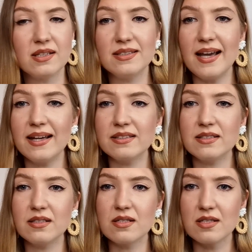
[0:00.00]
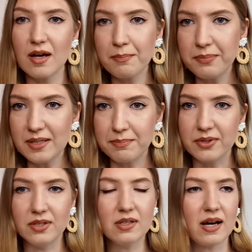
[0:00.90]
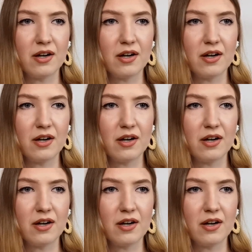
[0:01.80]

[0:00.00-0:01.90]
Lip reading: that some people